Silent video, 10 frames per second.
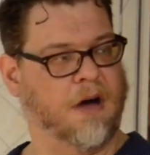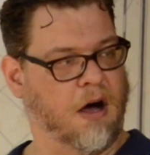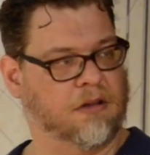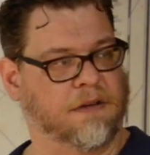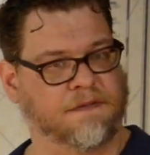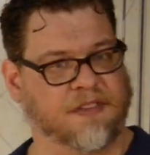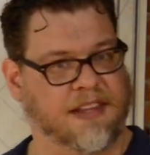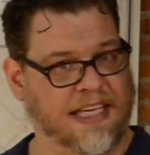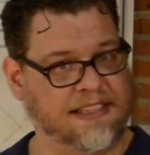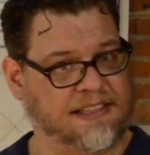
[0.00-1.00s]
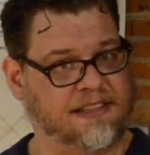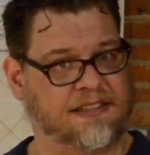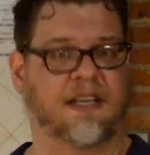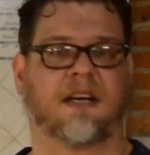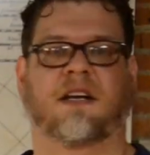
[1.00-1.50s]
All of
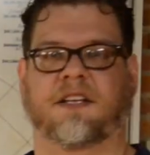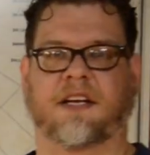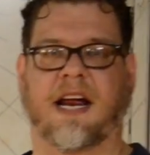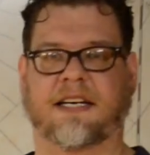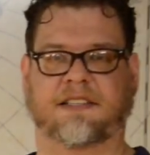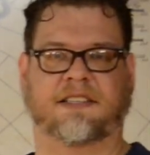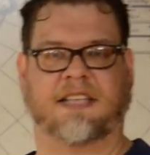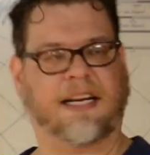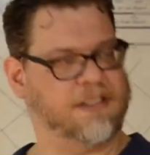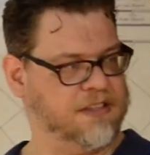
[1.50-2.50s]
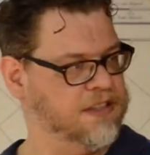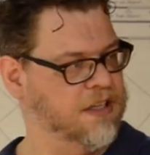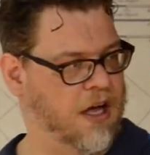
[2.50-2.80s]
this, United States.